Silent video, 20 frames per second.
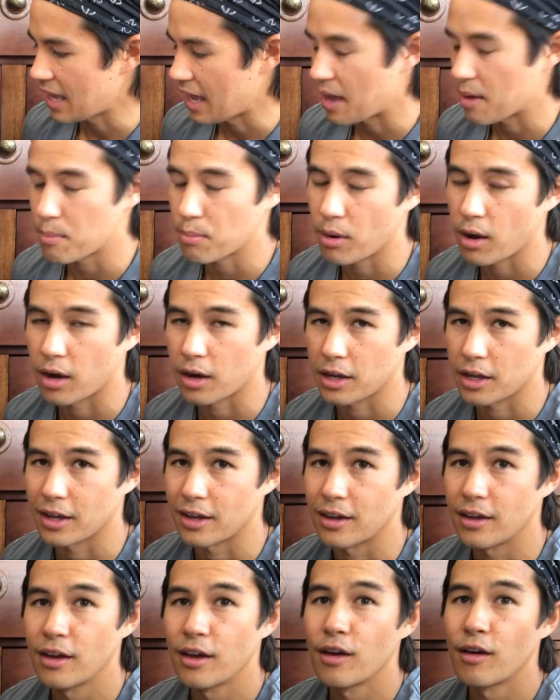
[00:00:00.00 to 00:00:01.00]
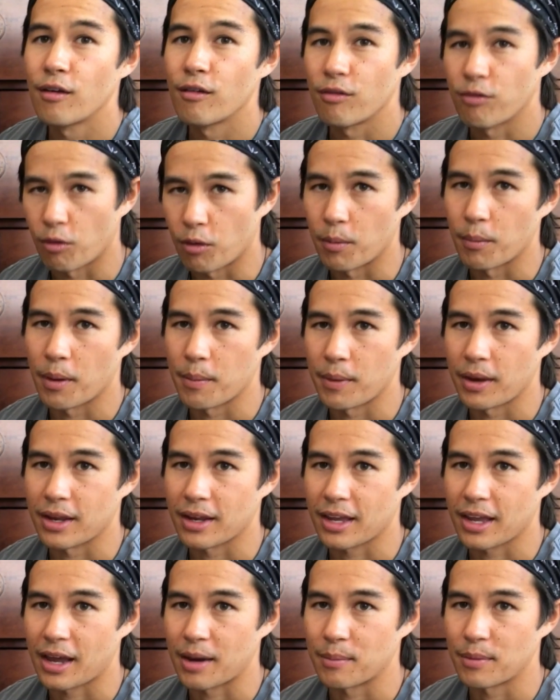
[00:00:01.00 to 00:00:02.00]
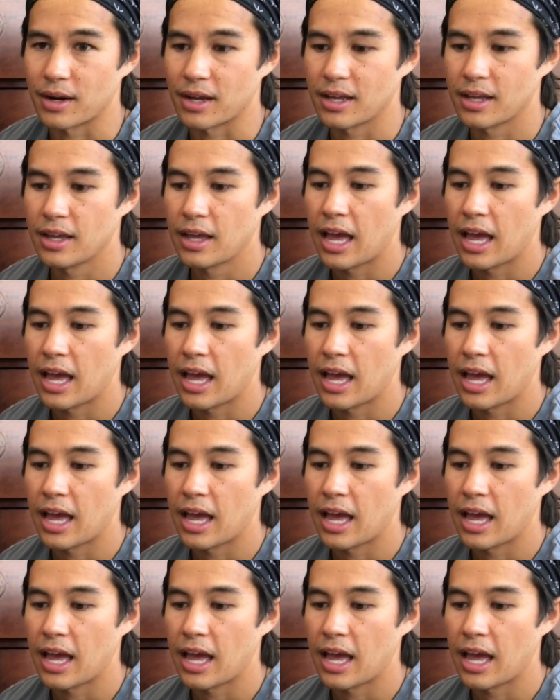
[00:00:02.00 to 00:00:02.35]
and pocket for my main camera.